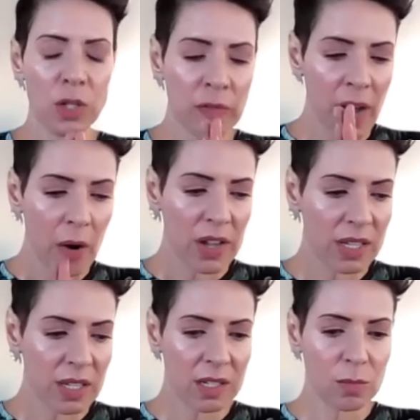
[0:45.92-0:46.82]
of how our
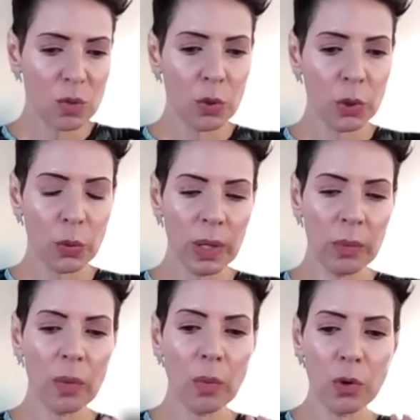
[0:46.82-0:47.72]
systems work. We
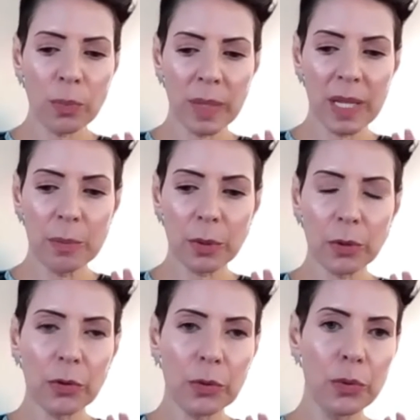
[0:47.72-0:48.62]
reward
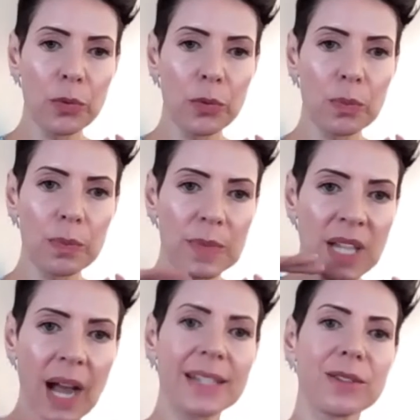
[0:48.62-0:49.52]
people through
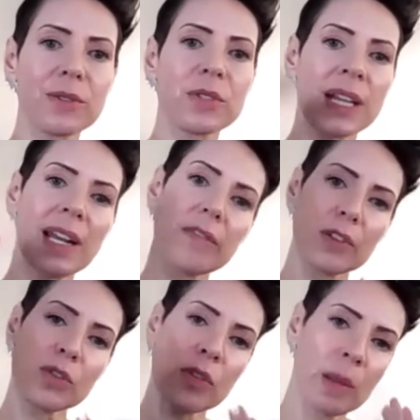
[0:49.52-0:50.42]
titles and
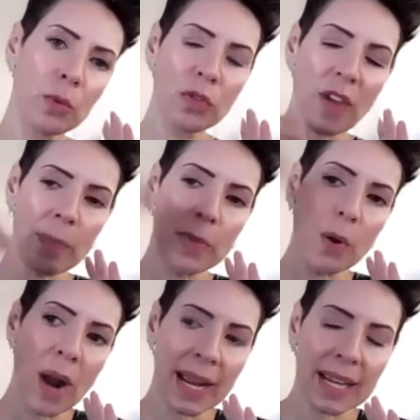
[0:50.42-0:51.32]
levels, so they move up
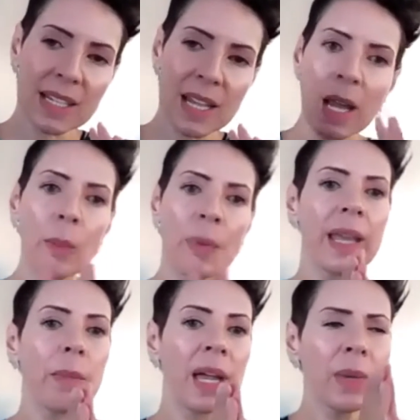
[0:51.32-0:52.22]
the ranks, but
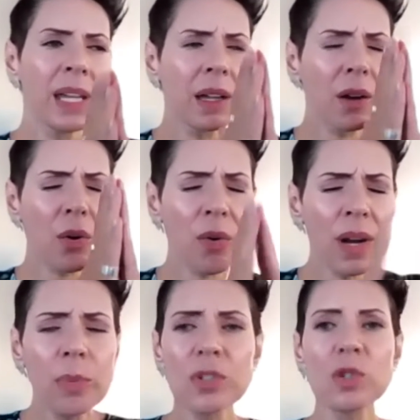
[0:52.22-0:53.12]
they may be
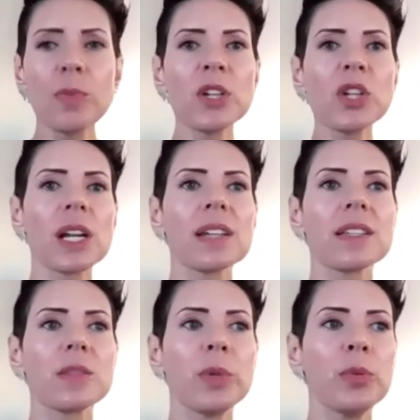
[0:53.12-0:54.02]
incredible
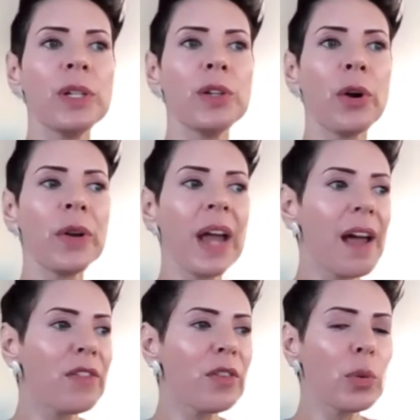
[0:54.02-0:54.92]
specialists, but we don't
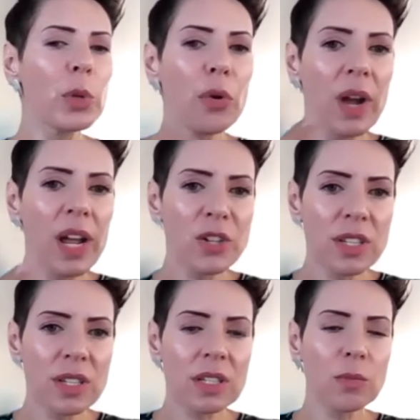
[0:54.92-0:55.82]
have a
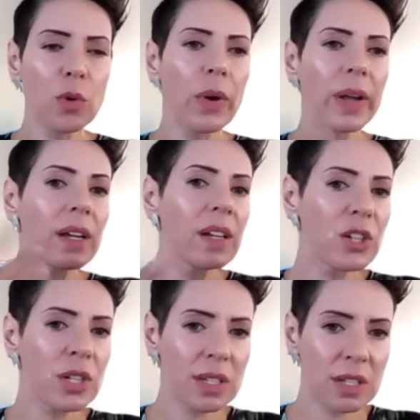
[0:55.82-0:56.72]
remuneration system or a
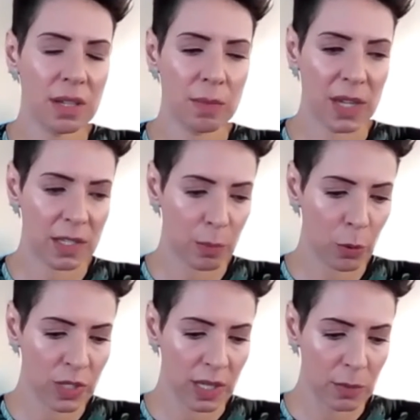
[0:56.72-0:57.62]
recognition system that
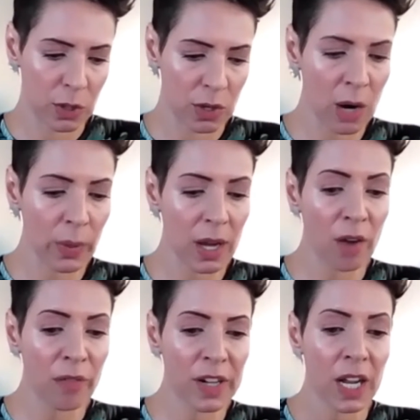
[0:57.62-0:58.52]
supports them. So now we
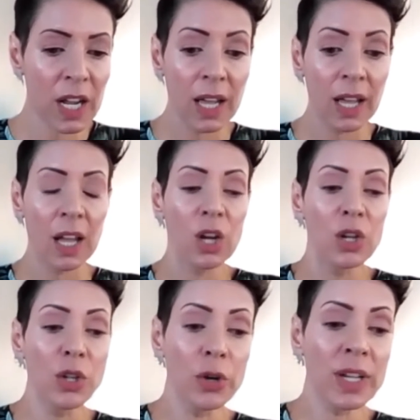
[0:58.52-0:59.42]
often
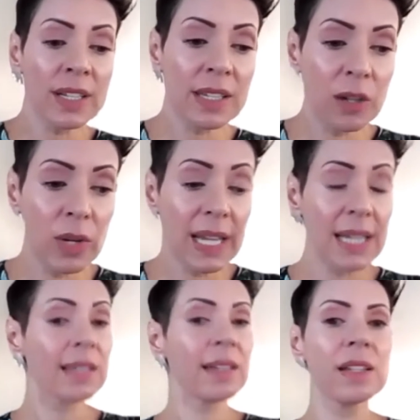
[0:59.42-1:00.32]
don't necessarily
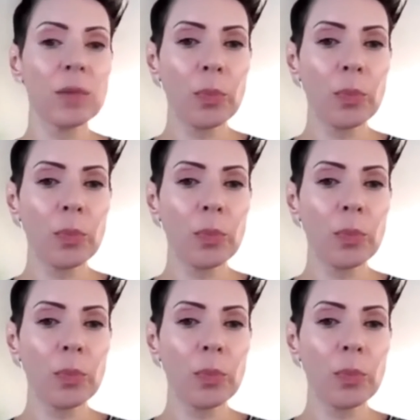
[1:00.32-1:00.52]
assess